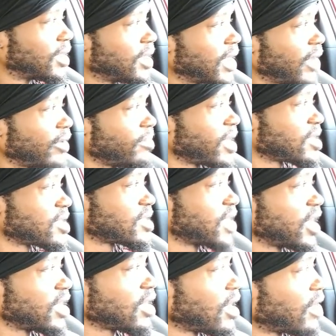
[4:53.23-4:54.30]
And now we about to
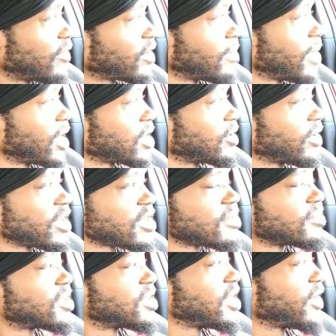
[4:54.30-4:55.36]
take off. I'm about to go get
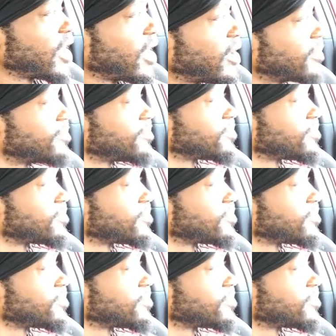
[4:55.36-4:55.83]
some cereal.